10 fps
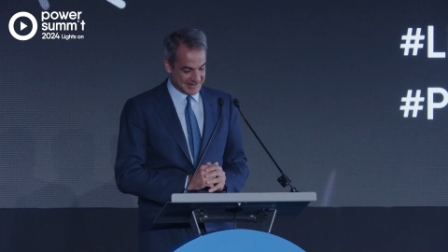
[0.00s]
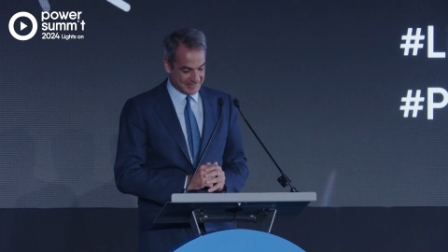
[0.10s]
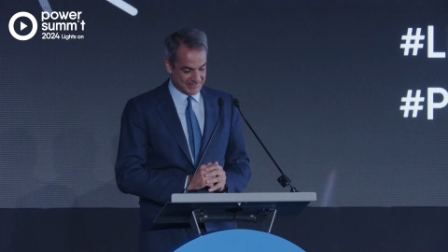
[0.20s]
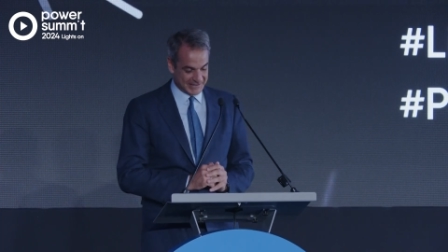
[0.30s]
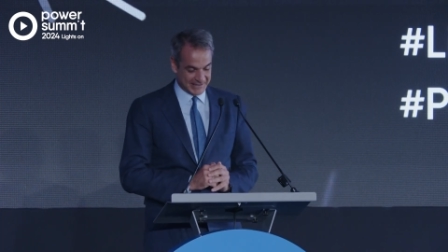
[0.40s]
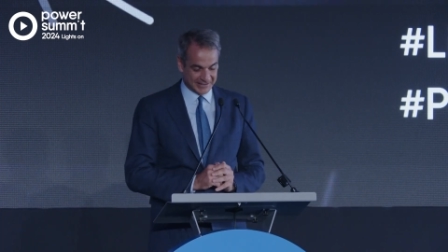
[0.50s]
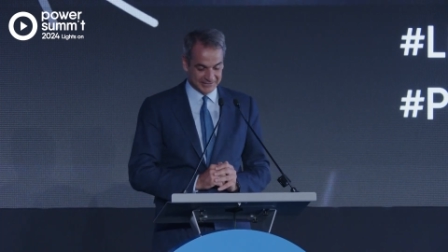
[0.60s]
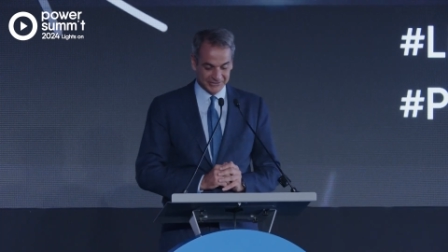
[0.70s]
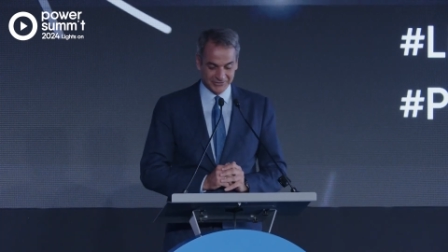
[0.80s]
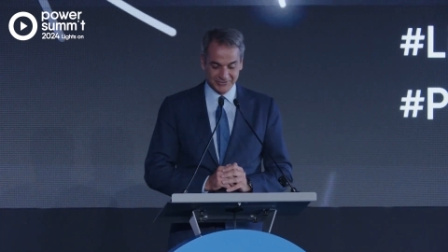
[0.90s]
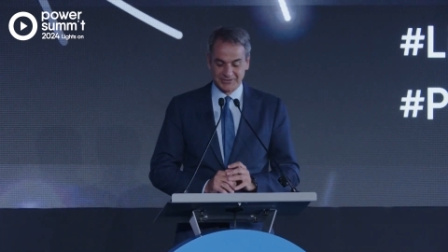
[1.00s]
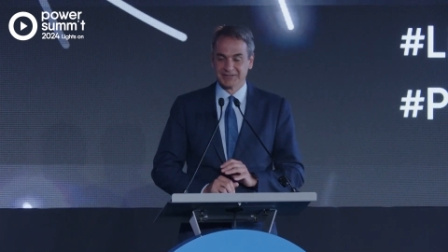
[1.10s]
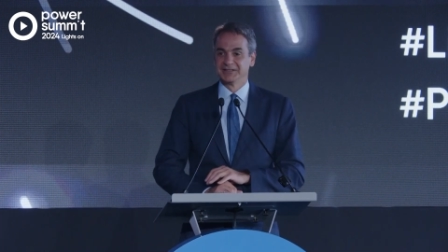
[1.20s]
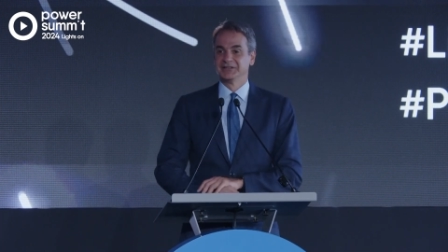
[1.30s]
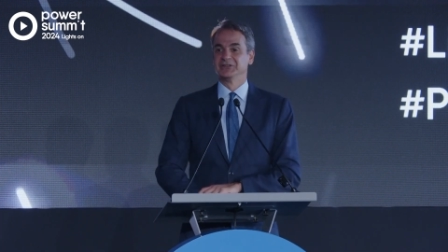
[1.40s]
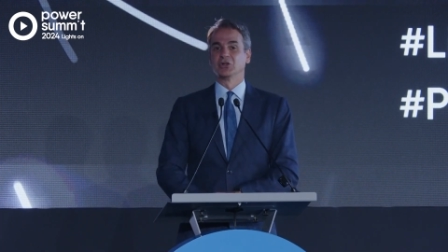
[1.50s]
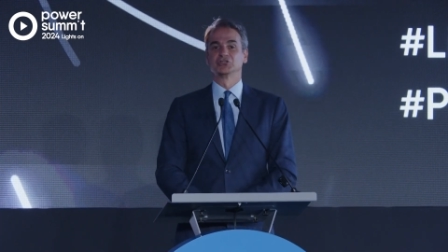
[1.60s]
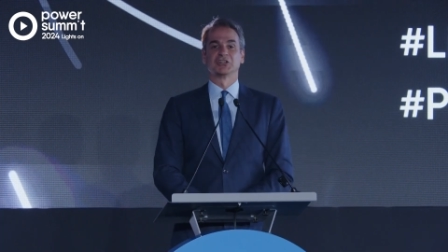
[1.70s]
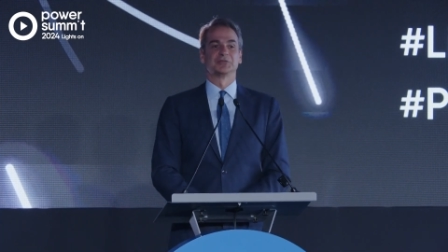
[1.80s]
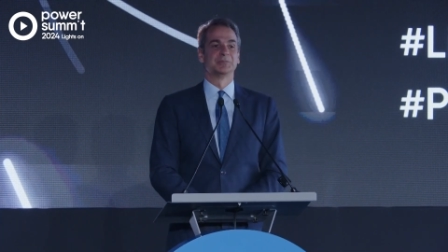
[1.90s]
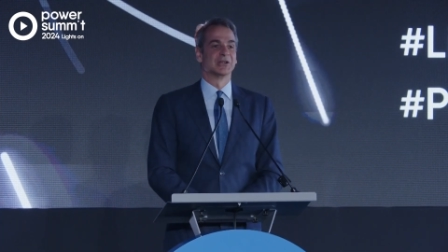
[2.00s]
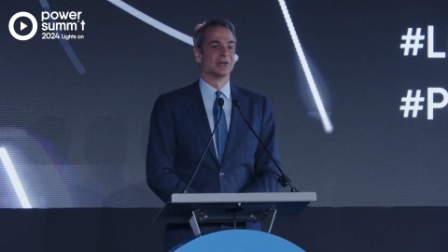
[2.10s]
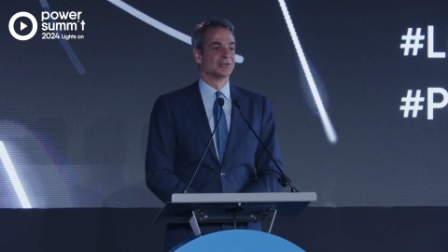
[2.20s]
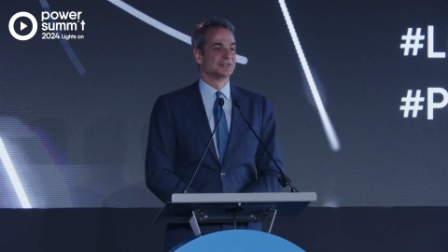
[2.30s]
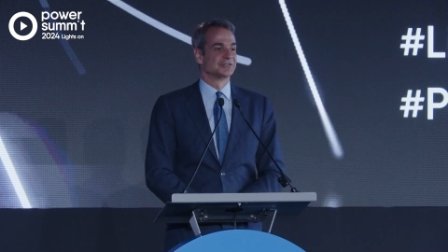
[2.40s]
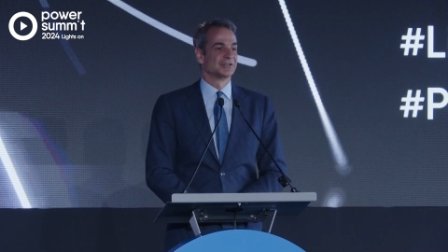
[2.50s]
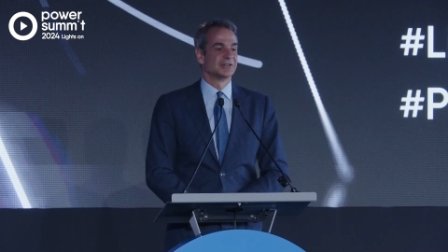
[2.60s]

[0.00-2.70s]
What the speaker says: being held here not just because